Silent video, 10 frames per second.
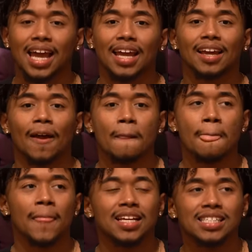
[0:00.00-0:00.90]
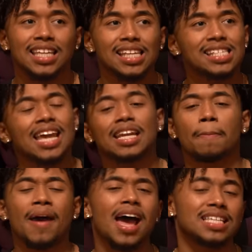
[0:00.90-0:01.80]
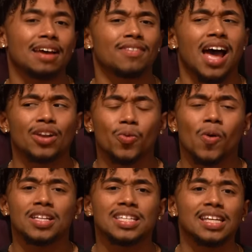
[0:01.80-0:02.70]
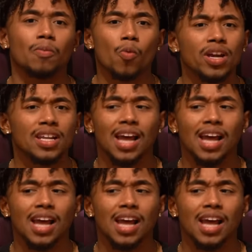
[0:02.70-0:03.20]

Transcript: Like, because he said in the past, I, I don't want to see him win.